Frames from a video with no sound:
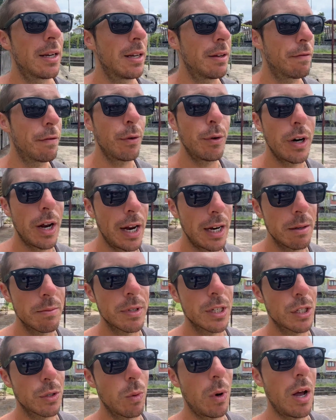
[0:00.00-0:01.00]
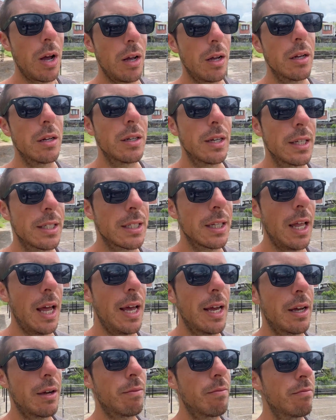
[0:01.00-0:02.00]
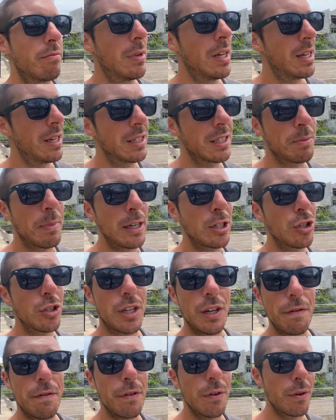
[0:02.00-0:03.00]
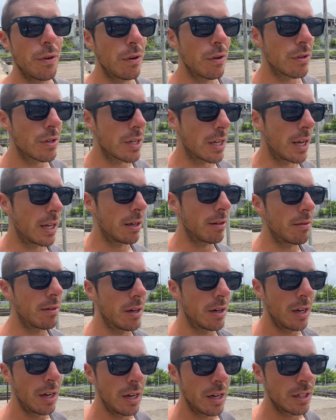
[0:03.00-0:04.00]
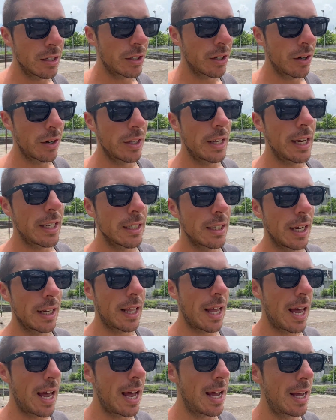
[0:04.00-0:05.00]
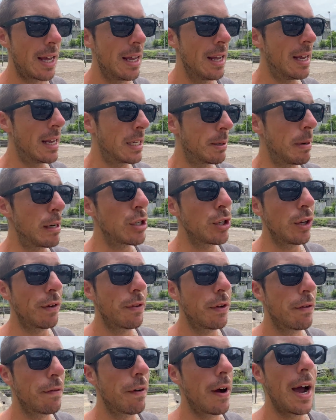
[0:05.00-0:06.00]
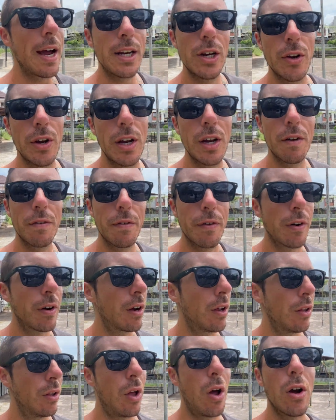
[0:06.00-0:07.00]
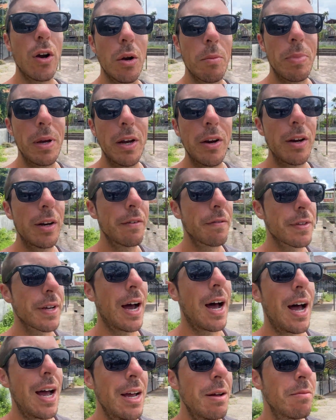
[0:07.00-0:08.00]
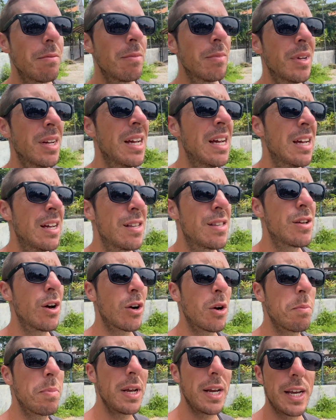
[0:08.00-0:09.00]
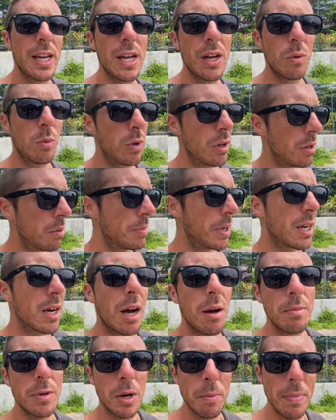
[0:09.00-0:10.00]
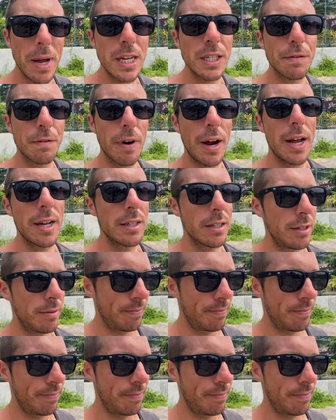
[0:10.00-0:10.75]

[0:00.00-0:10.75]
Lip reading: Food items as well. It's like specialty foods and certain things like that. Especially if you find you're here for a longer period of time, Tokopedia will become your best friend.